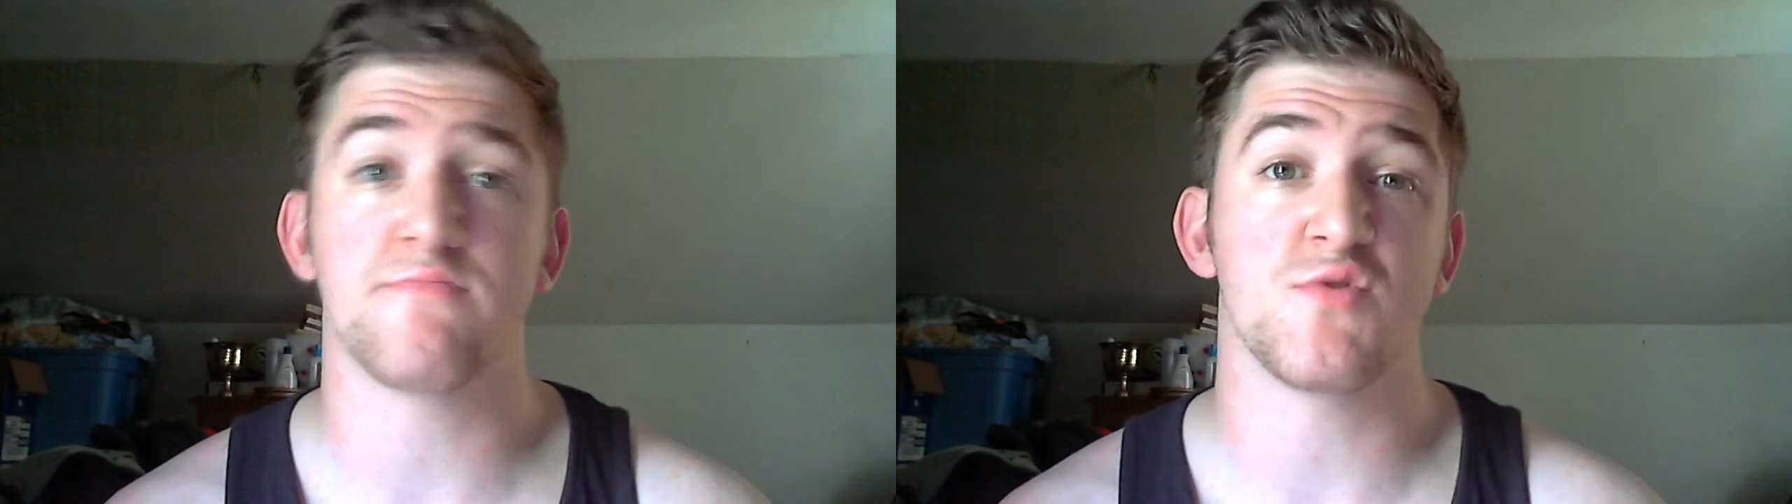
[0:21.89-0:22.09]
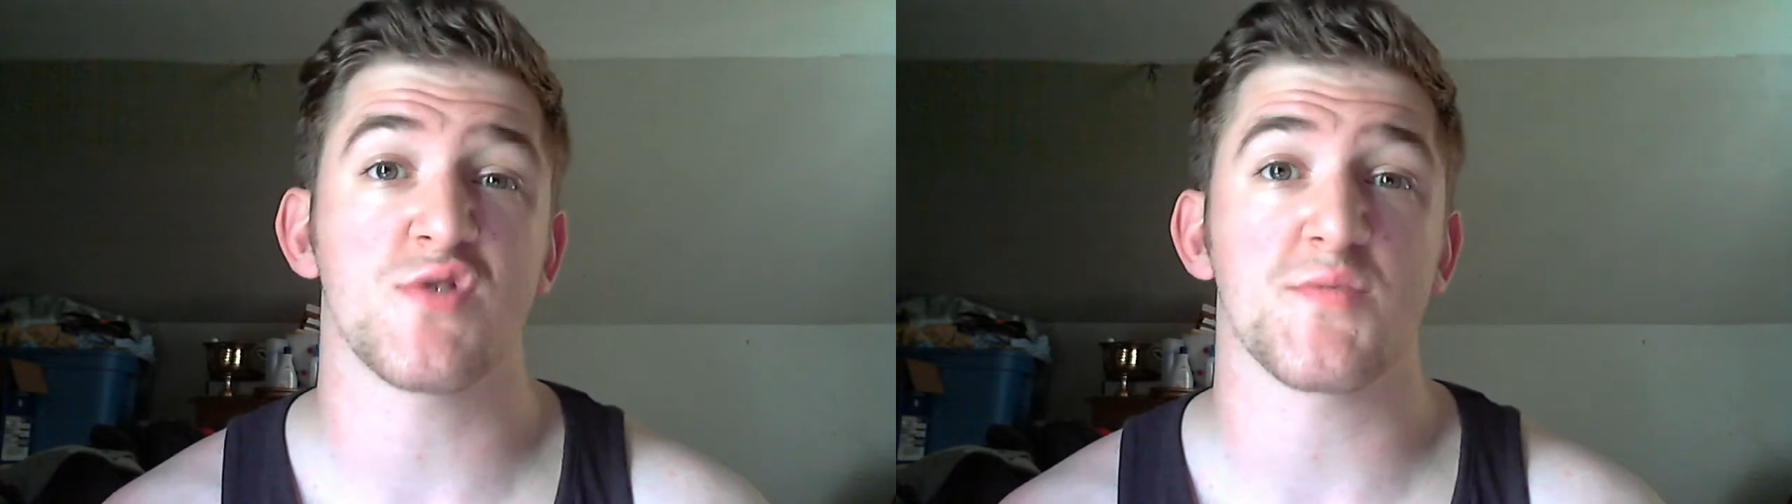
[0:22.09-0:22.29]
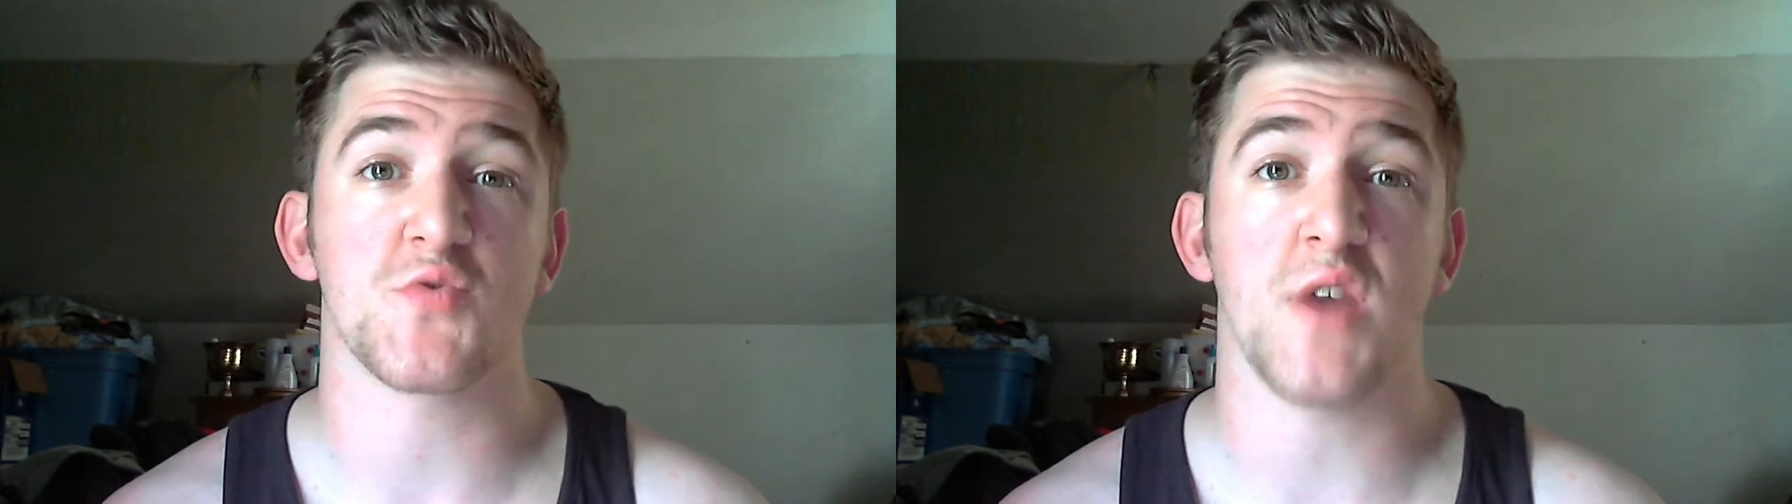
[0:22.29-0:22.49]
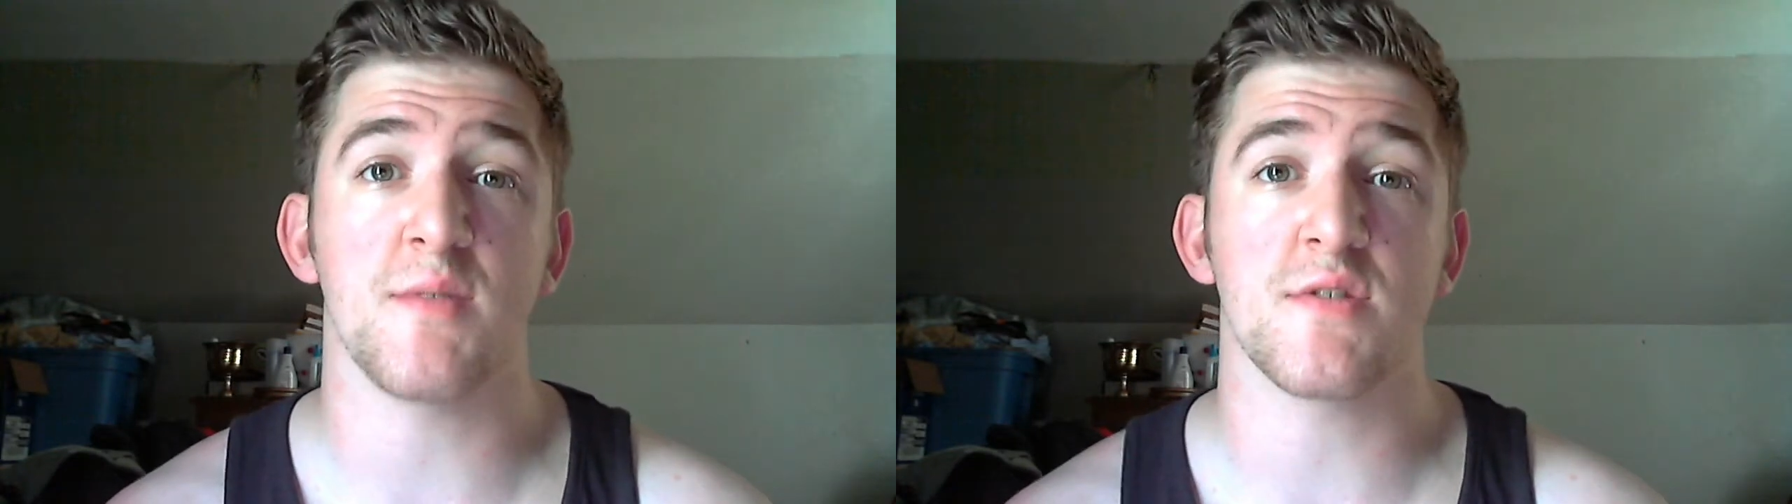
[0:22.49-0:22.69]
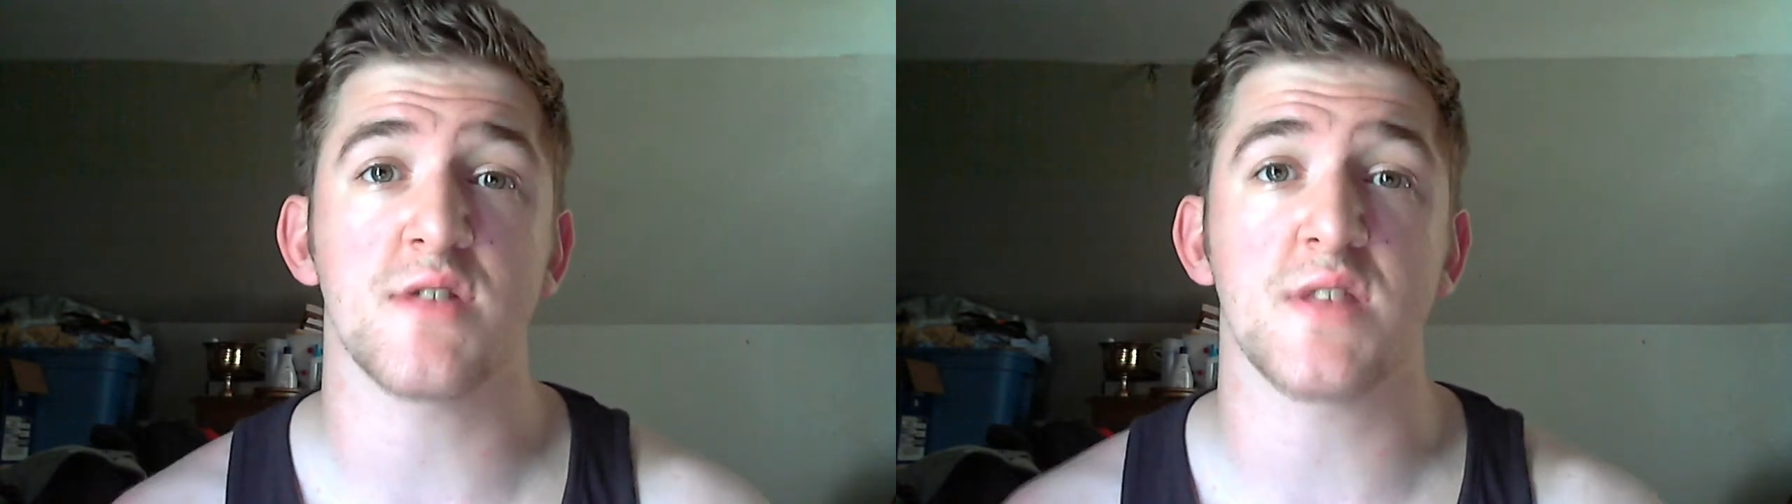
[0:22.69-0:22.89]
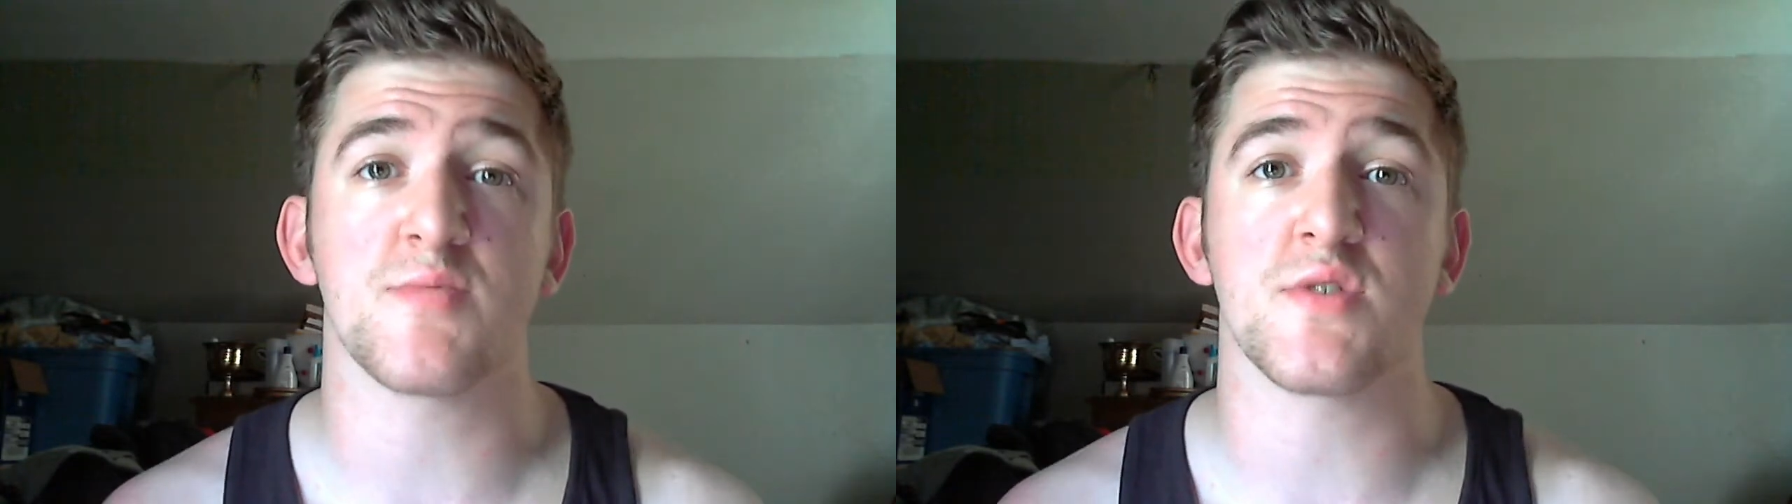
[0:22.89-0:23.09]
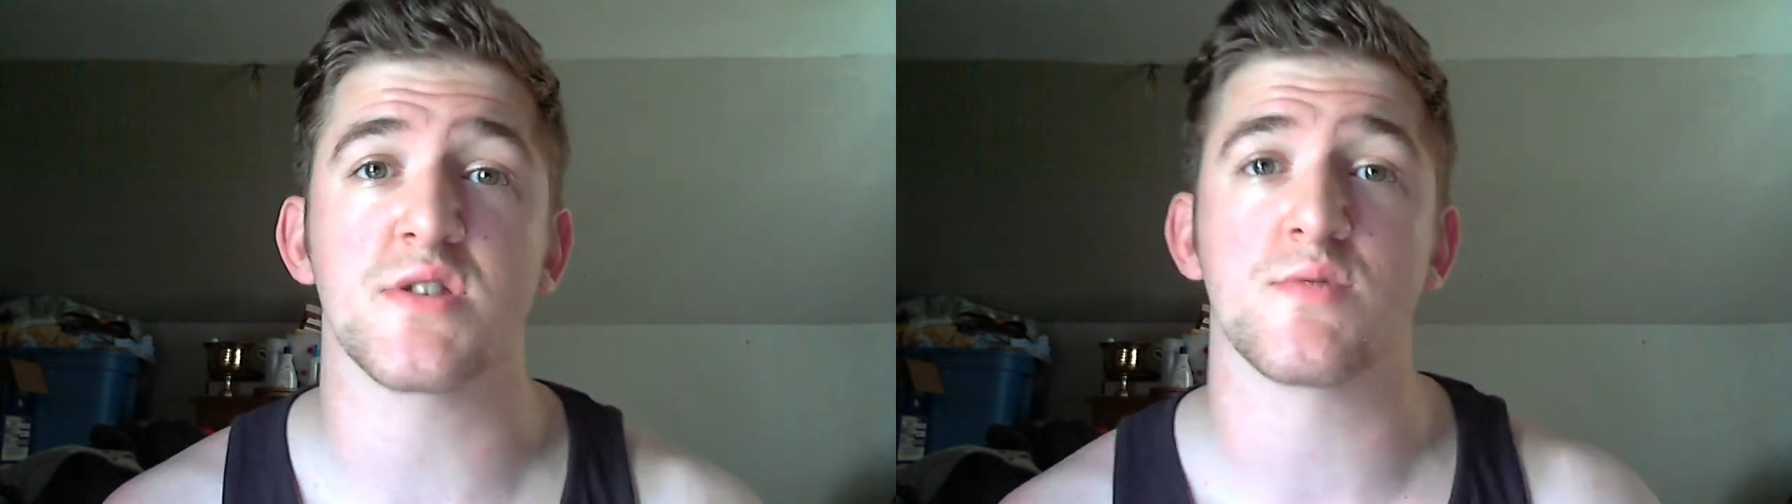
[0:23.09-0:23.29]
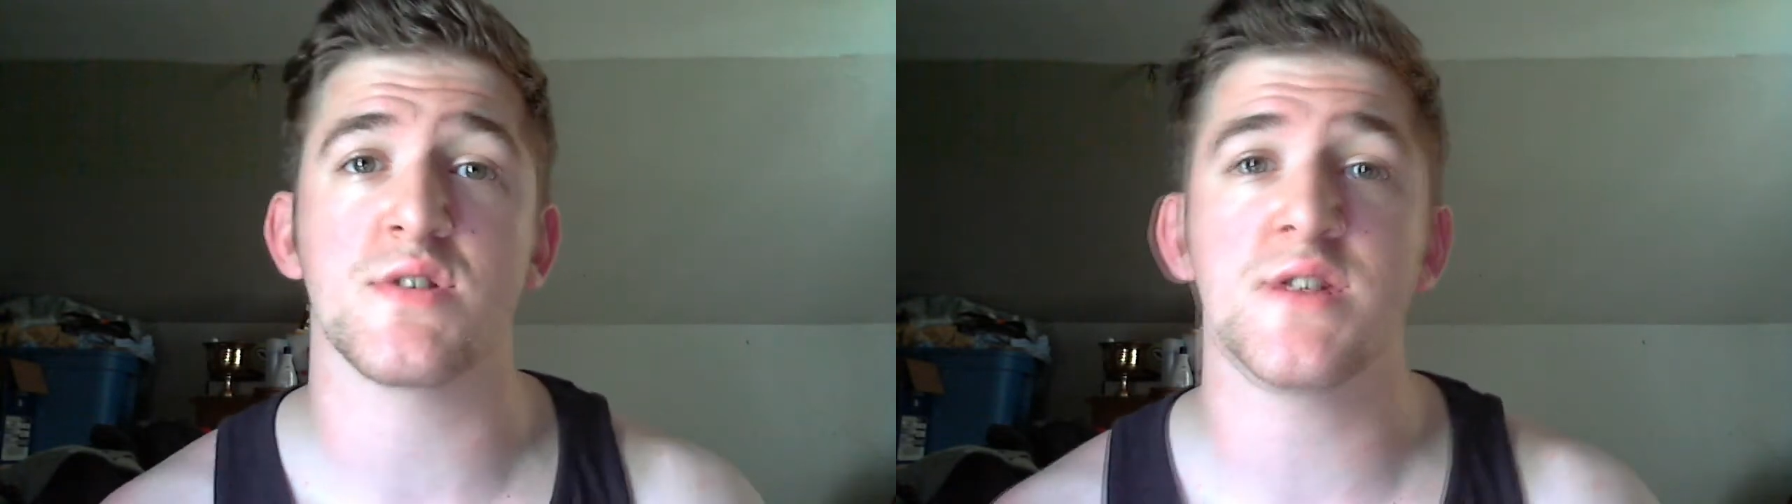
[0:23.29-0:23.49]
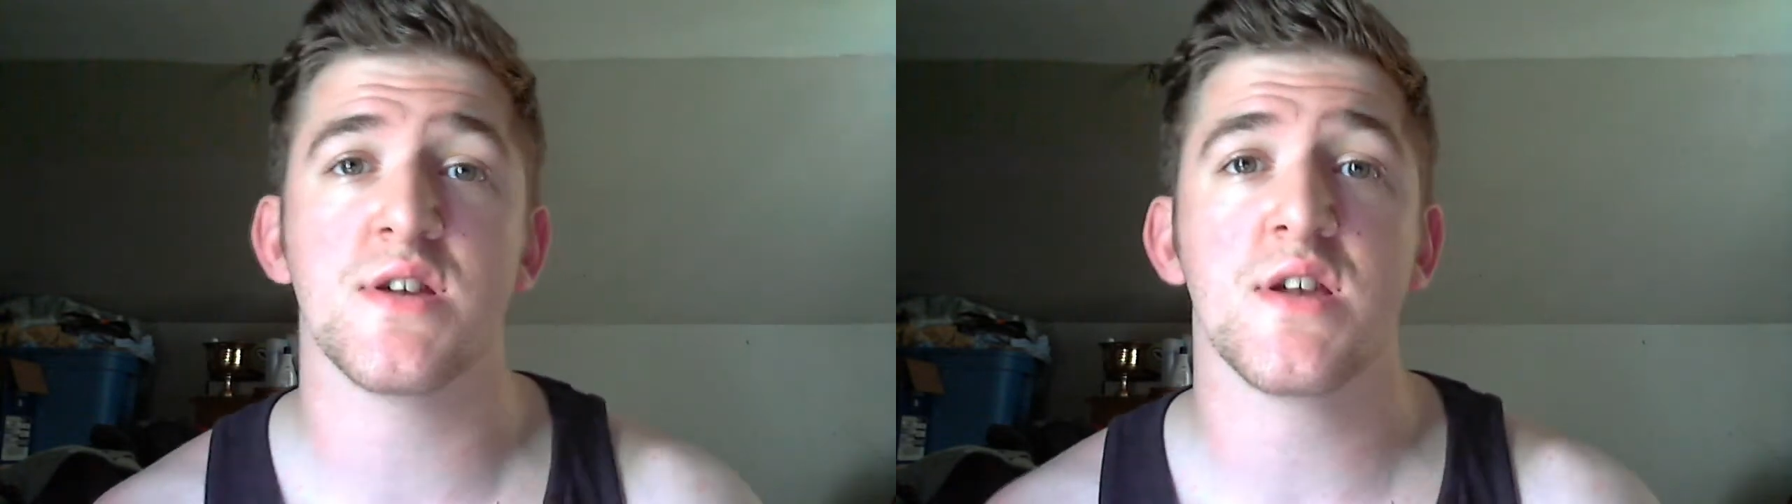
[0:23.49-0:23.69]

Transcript: new subscribers, that's pretty sweet.